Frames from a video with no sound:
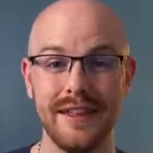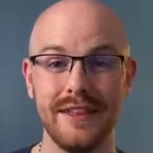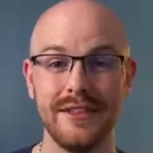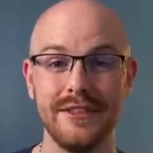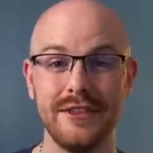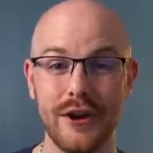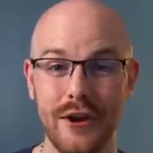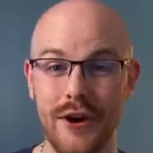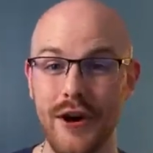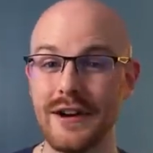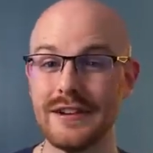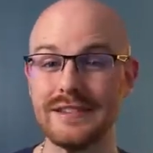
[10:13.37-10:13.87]

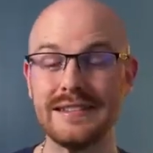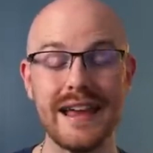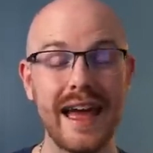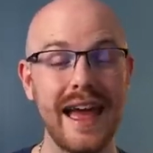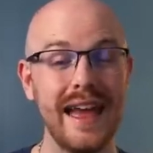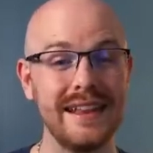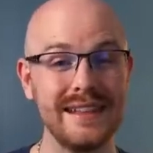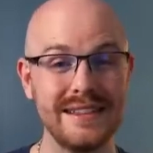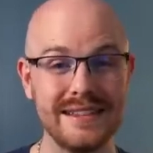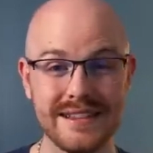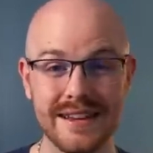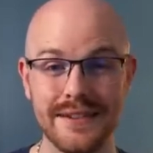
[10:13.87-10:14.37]
There are
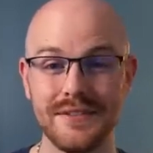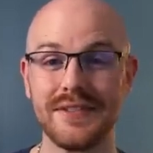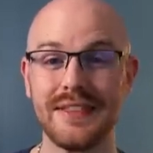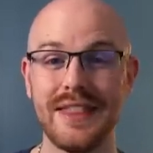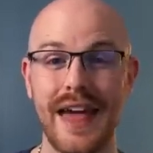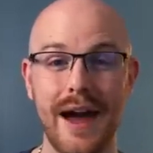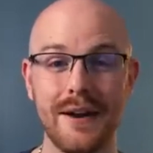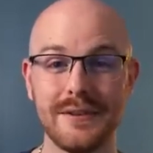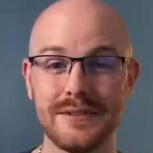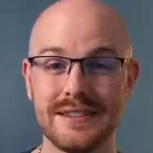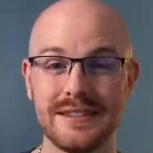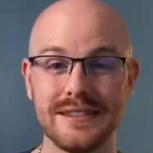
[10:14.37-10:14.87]
tens of
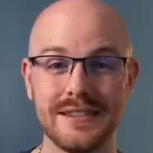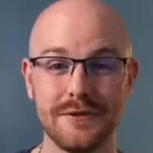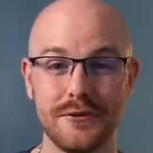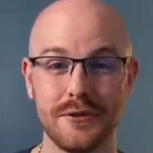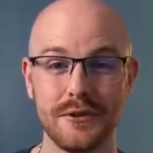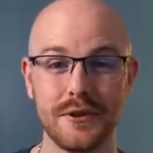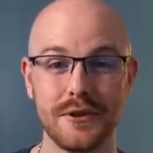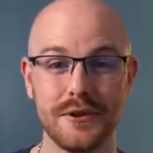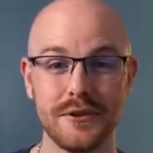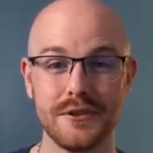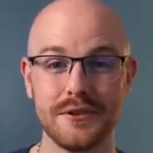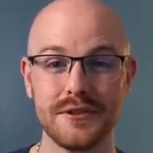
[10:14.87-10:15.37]
thousands of
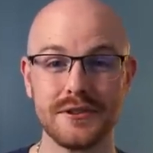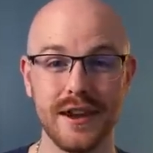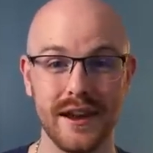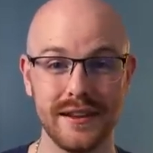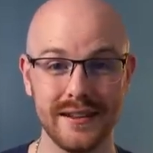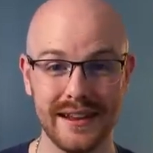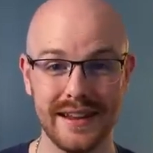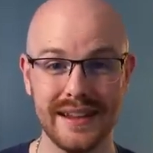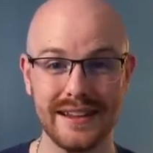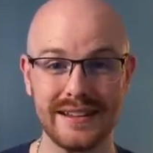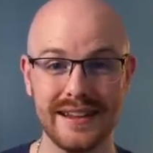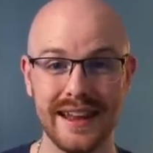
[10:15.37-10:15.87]
recruiters on
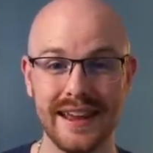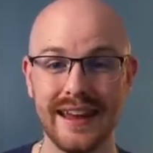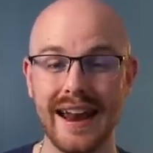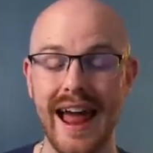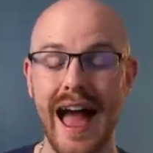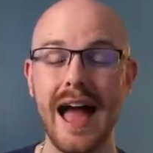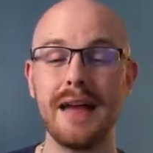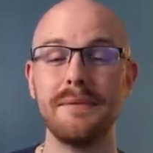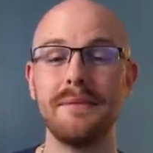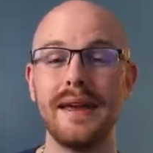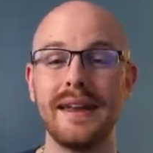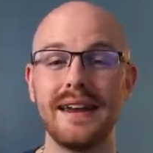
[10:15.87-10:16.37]
LinkedIn.
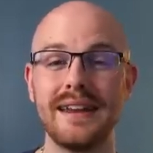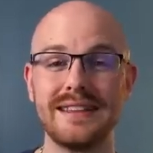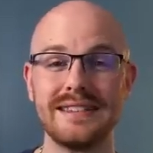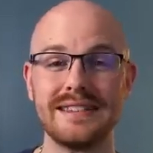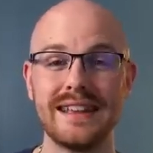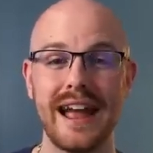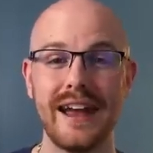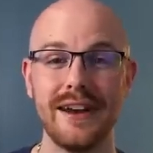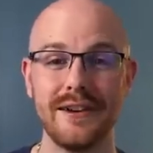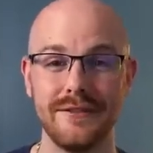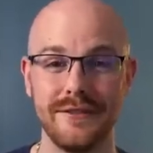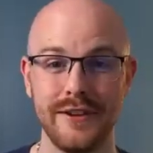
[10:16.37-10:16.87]
I made an
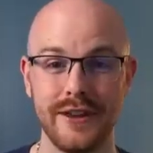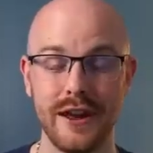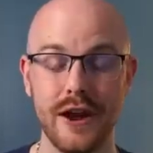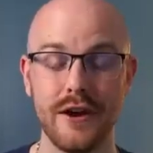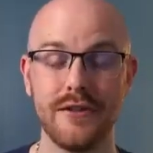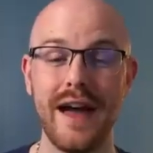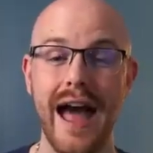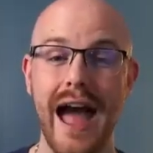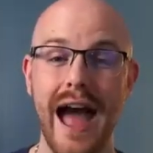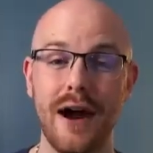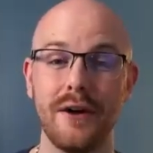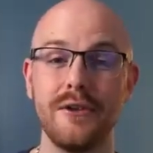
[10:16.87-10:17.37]
entire video of
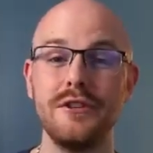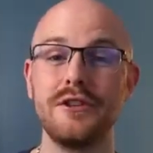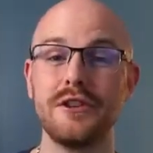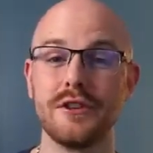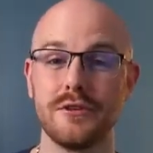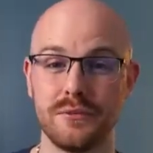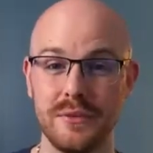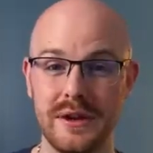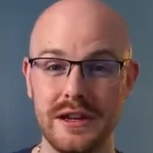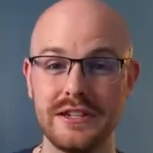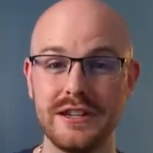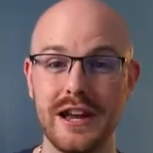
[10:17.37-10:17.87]
how you
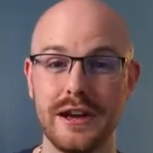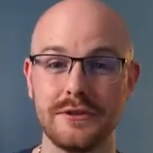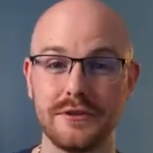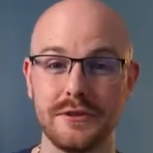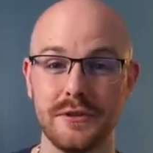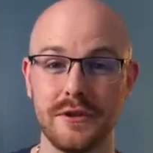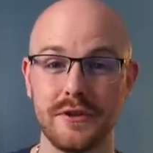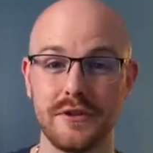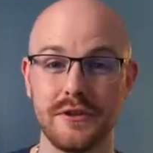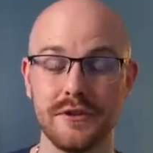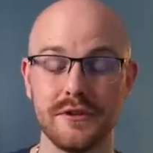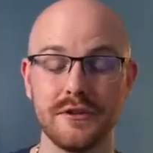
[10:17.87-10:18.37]
can reach out to
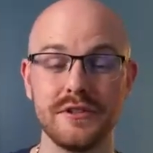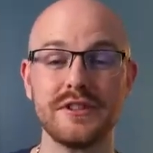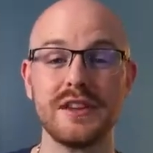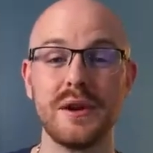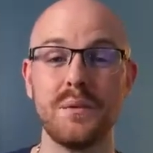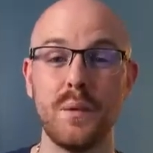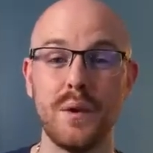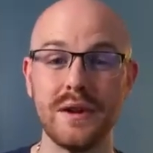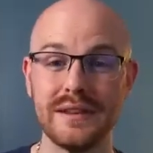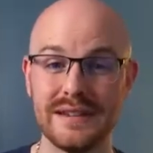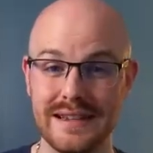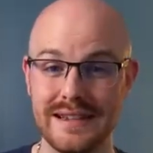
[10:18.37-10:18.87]
recruiters and
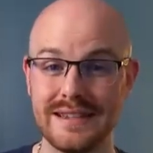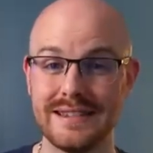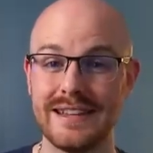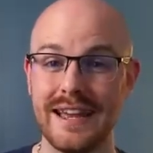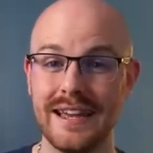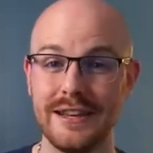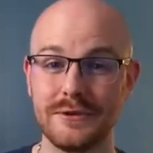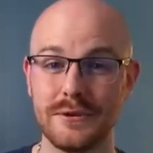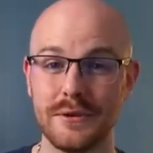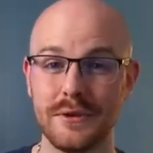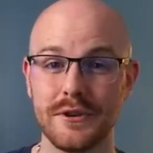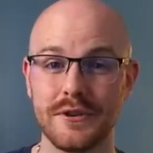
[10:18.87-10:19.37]
what to say
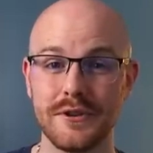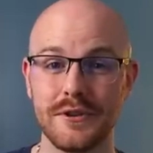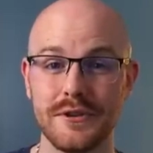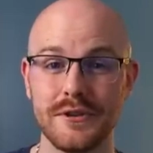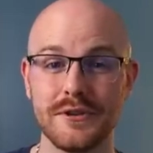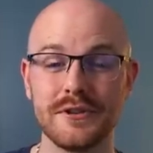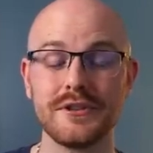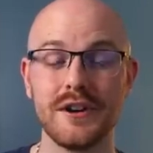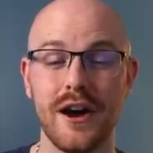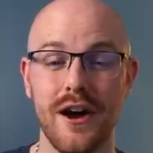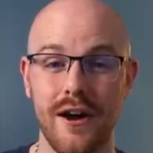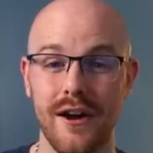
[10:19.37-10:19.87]
to
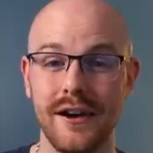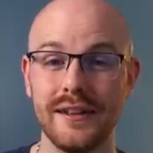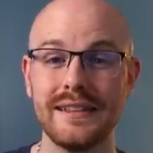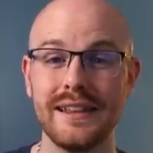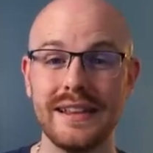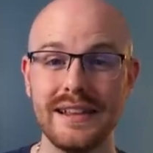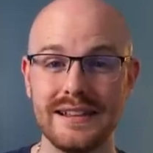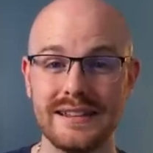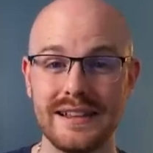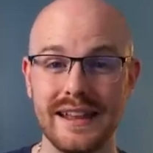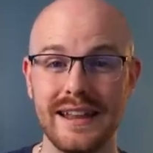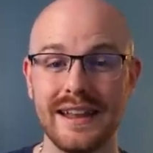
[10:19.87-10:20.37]
recruiters on
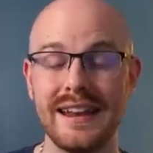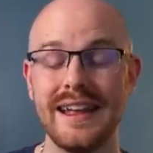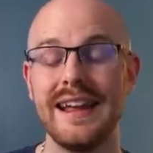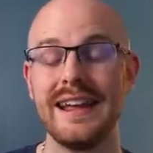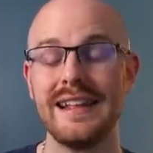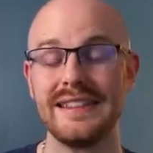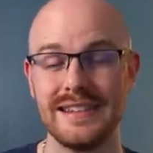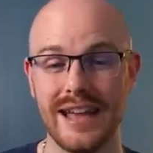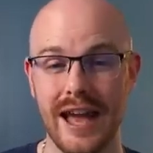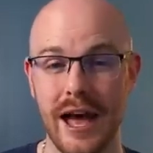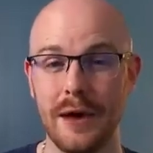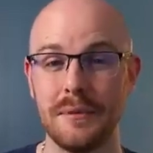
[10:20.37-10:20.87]
LinkedIn
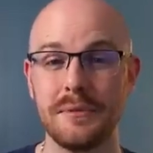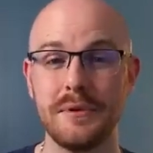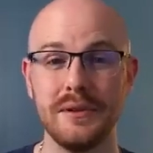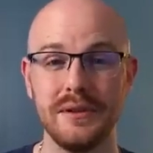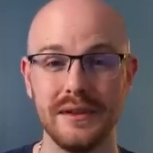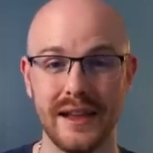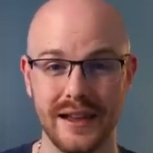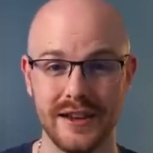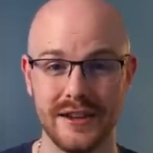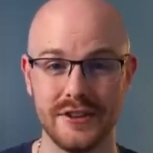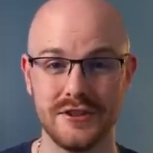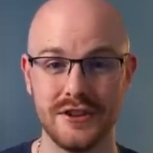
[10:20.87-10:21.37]
to help you
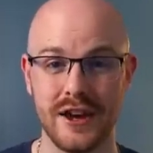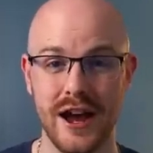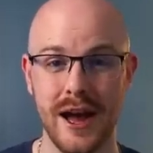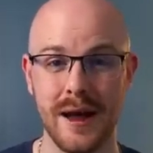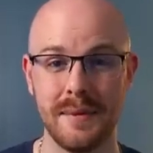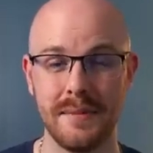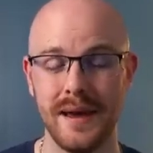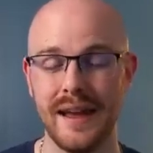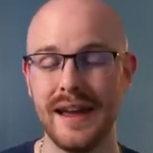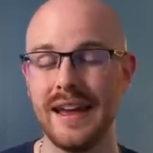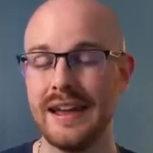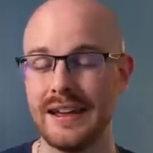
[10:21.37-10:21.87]
land a job.